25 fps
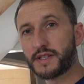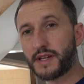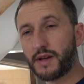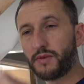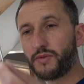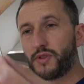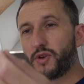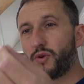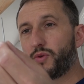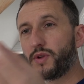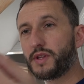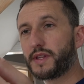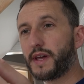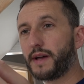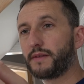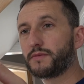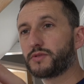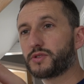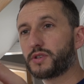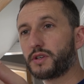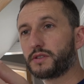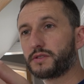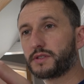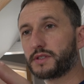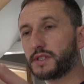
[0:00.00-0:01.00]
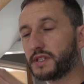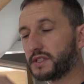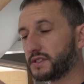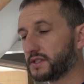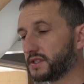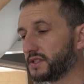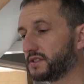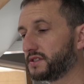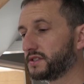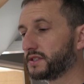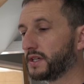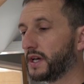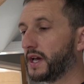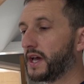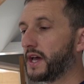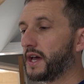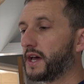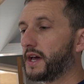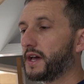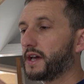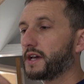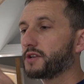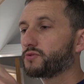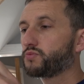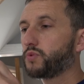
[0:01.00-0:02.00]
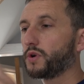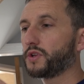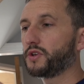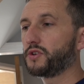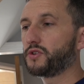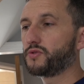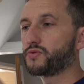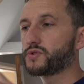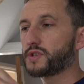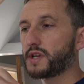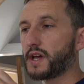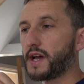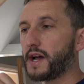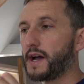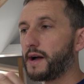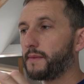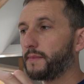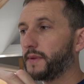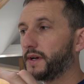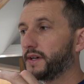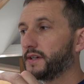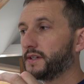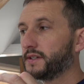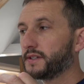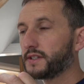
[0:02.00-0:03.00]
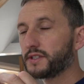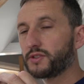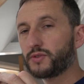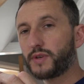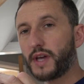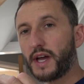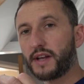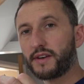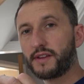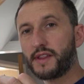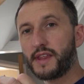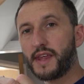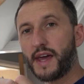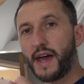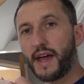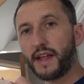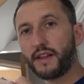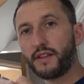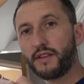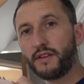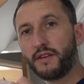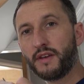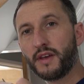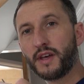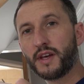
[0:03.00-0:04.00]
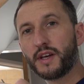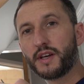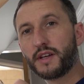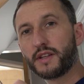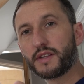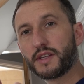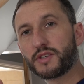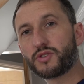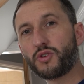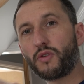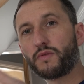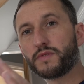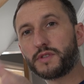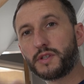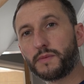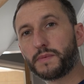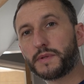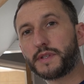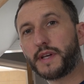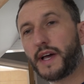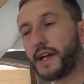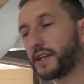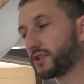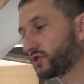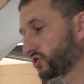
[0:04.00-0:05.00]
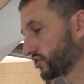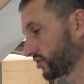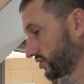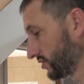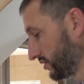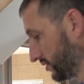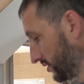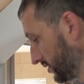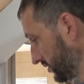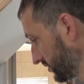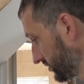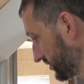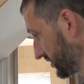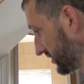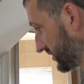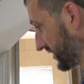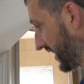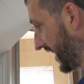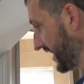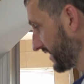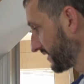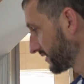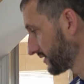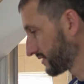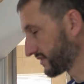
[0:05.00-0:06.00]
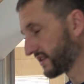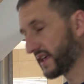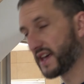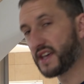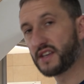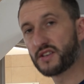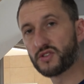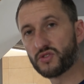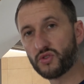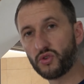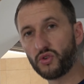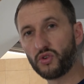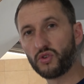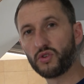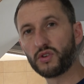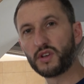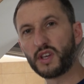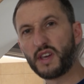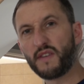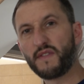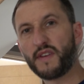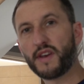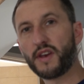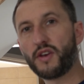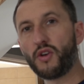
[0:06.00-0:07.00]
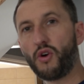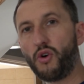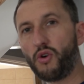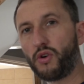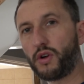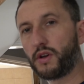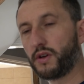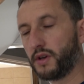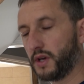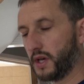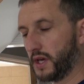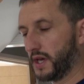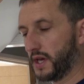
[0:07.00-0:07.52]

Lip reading: Now, the only downside to this is when you're using a hammer and you get to the end, there's obviously potential to dent this or give it a knock